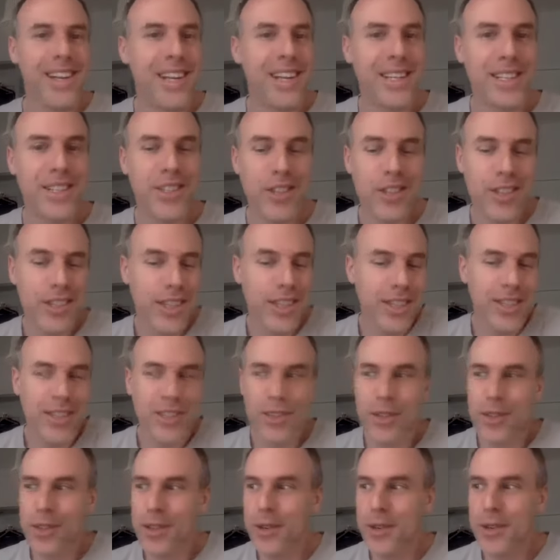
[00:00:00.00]
it's just,
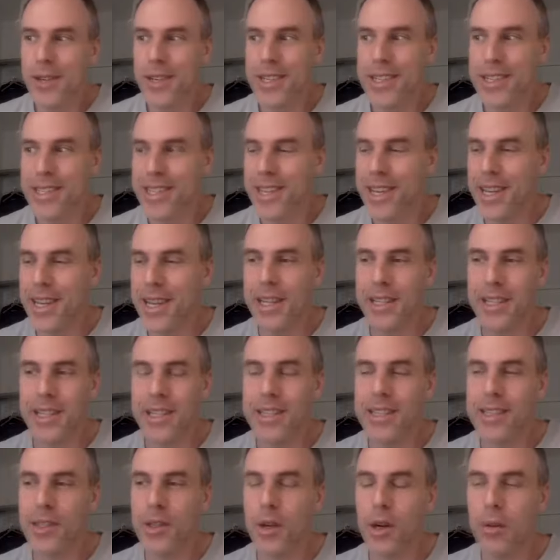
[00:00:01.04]
in a second it
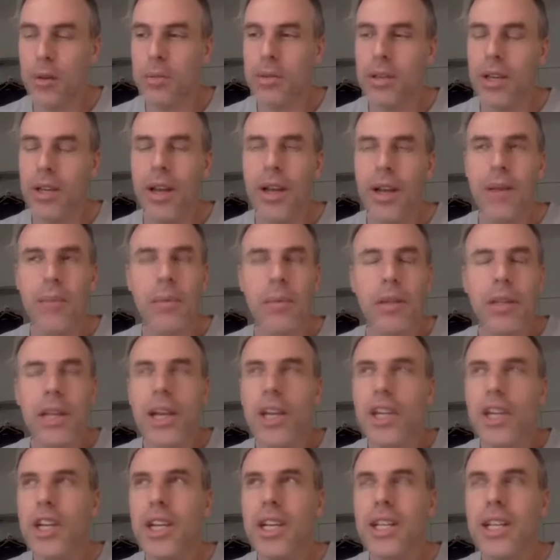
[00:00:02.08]
stopped. But
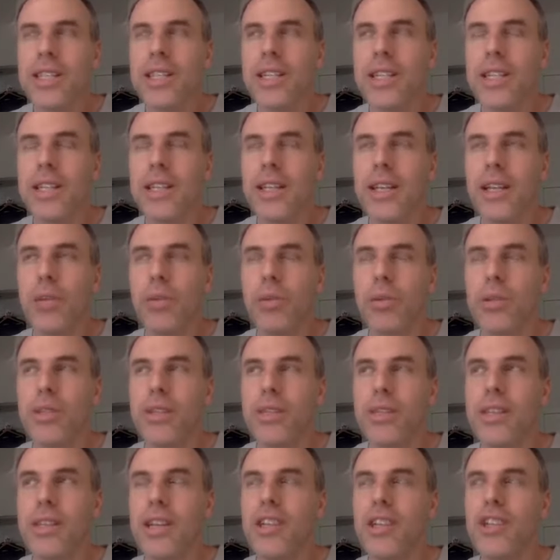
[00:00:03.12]
actually, it was
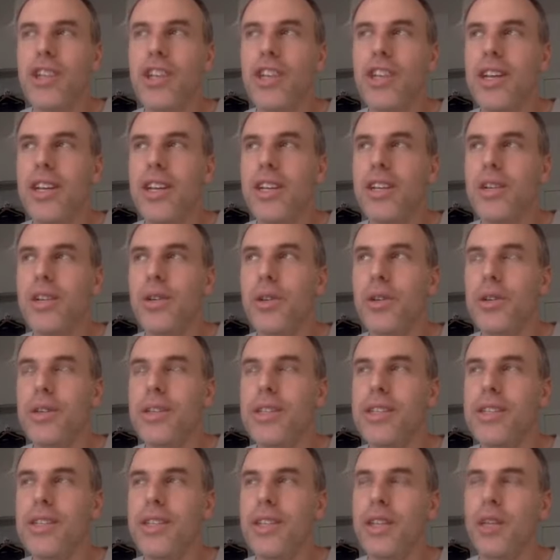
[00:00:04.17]
such a,
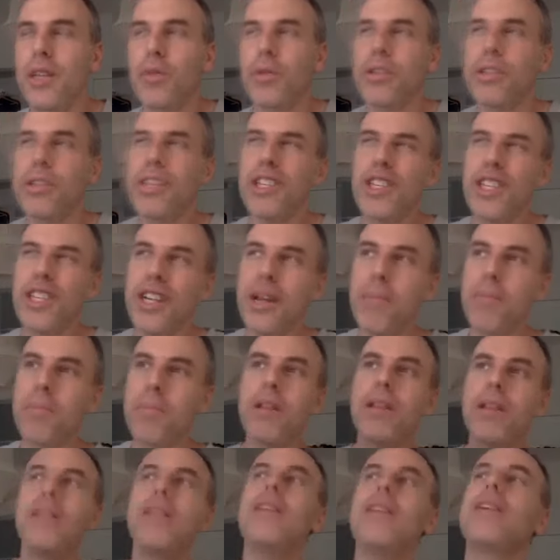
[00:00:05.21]
it was such an
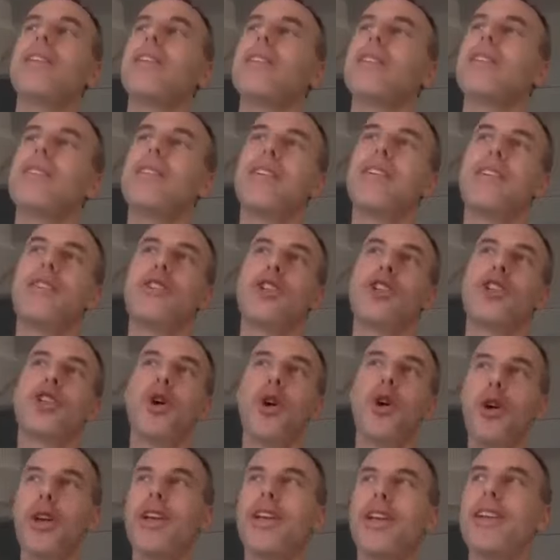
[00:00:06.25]
immediate and
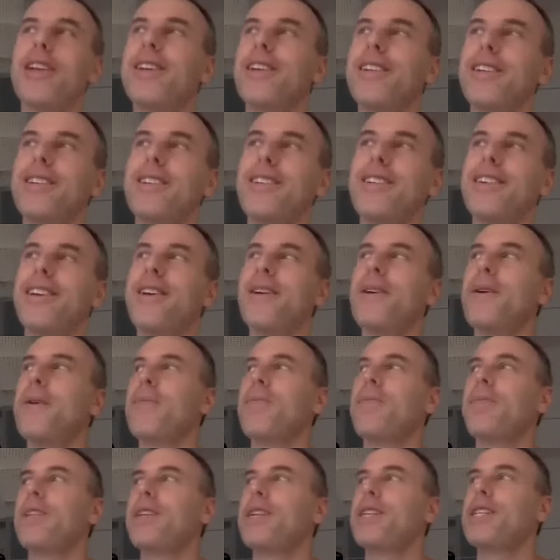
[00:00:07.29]
shocking
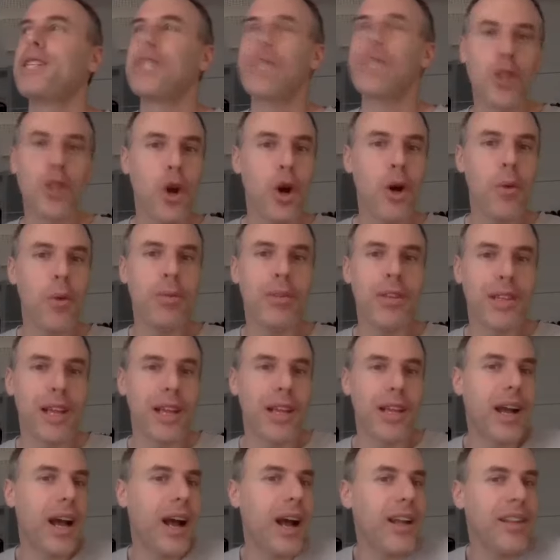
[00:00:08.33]
stop that I
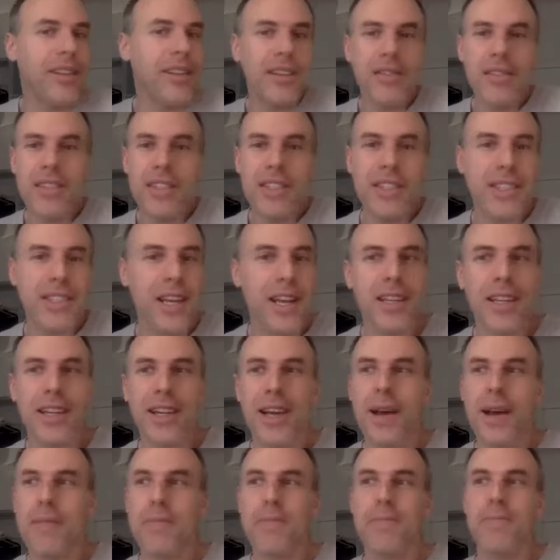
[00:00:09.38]
can't even say that
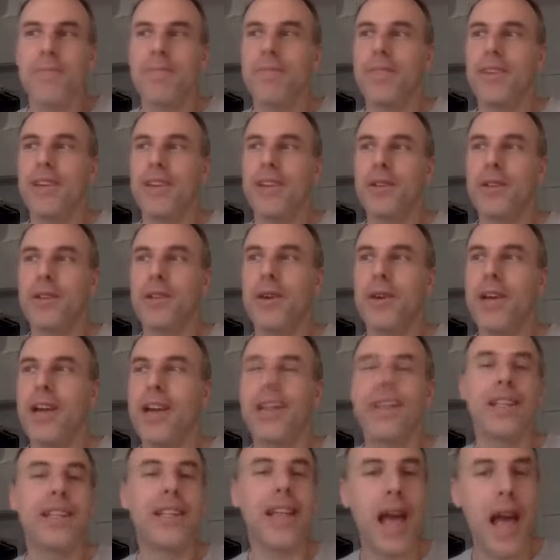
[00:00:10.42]
I'm,
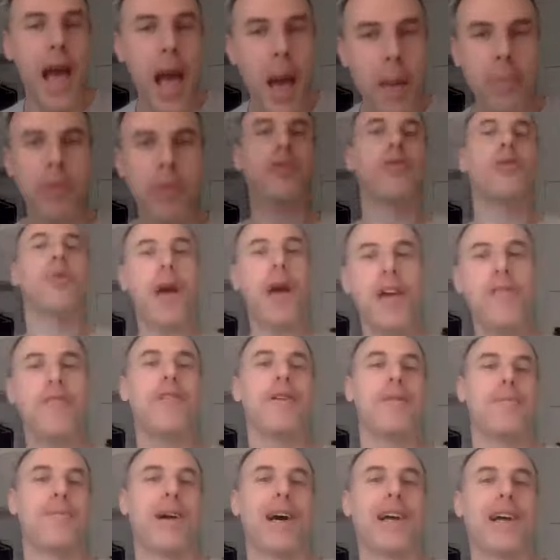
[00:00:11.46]
and it happened to
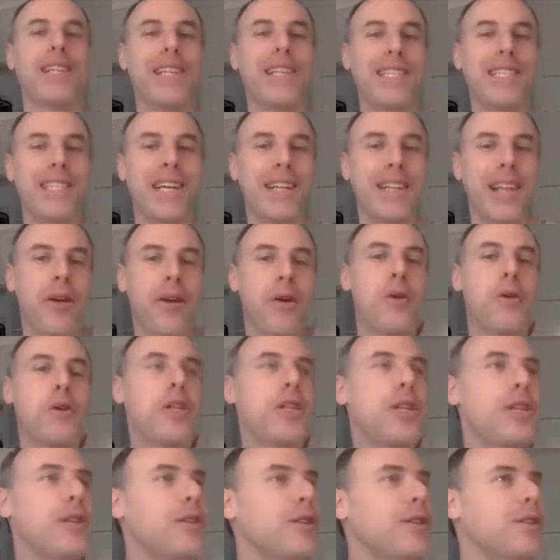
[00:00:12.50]
everybody. It's not like
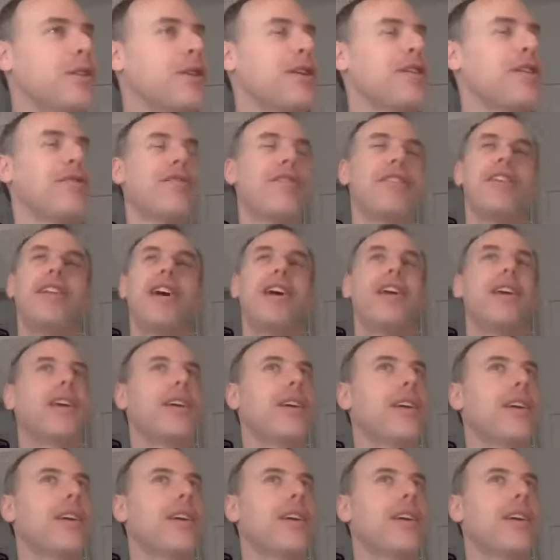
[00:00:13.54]
only you. So I feel like,